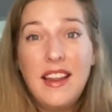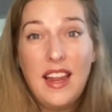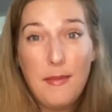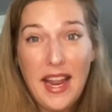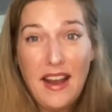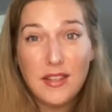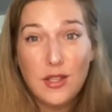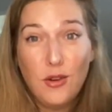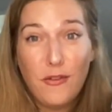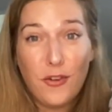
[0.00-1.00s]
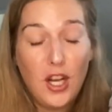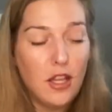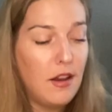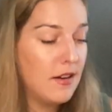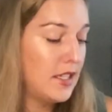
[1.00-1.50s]
in my household for a
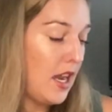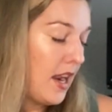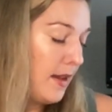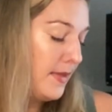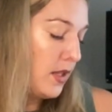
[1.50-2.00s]
long time.